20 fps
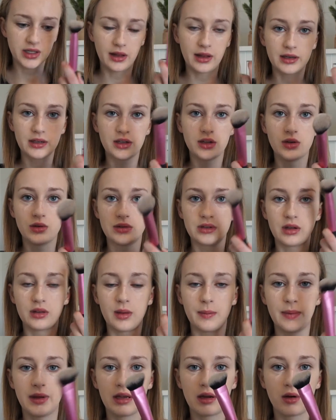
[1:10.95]
I like to use
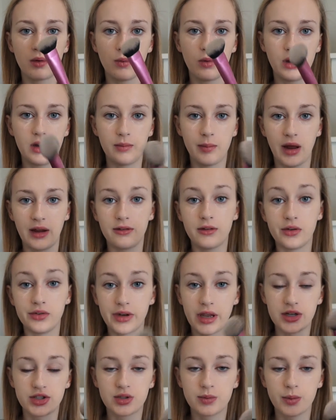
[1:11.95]
the bigger one, my
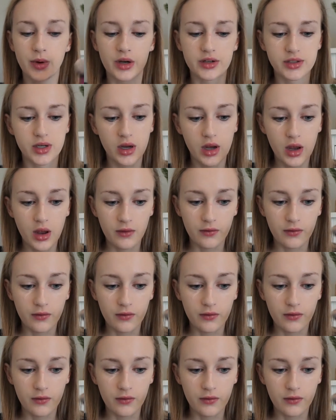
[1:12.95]
foundation brush,